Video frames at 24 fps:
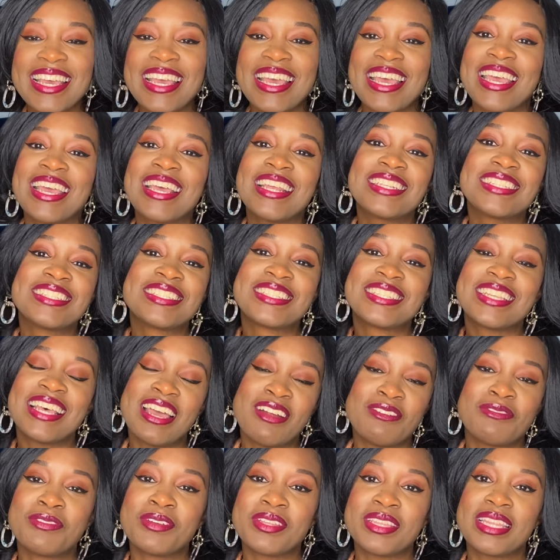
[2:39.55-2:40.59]
It's
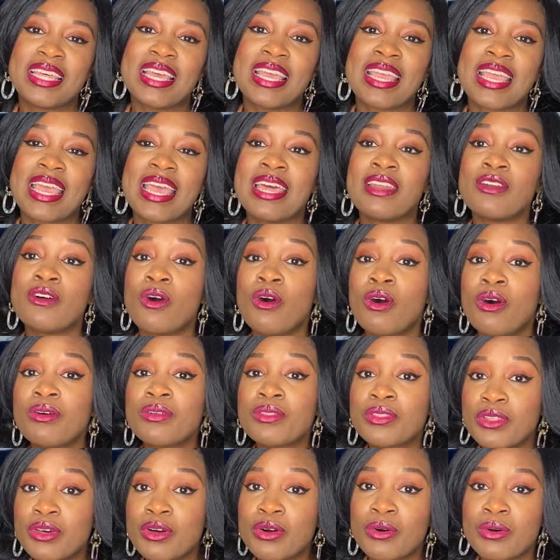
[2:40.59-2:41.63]
everything. And
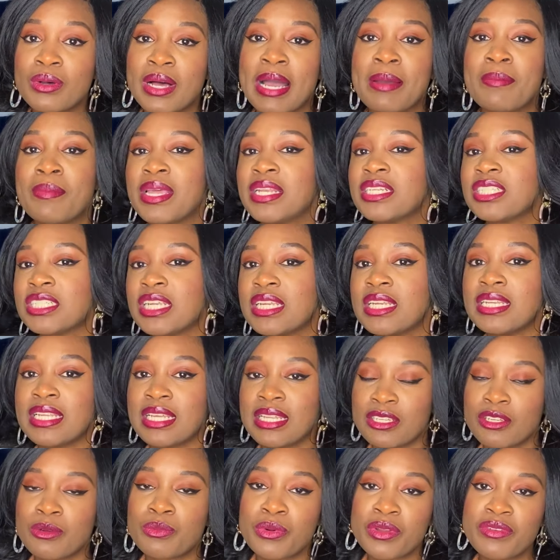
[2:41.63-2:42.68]
although I mentioned in
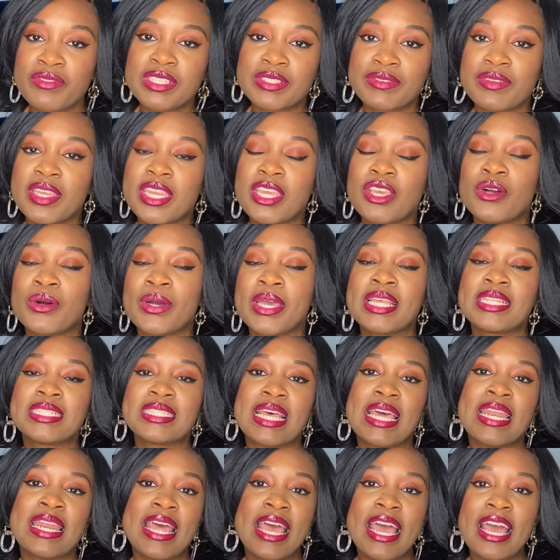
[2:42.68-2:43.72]
the previous video, it's
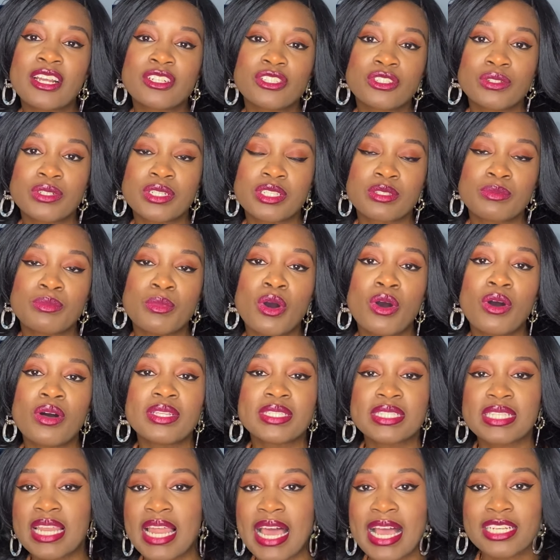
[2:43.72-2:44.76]
an extra
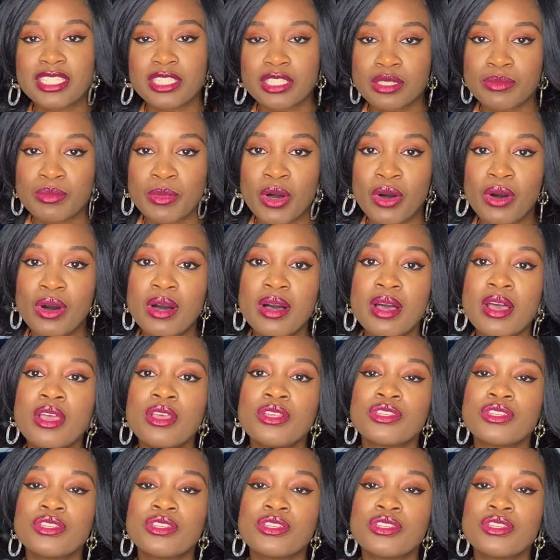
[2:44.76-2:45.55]
small/small,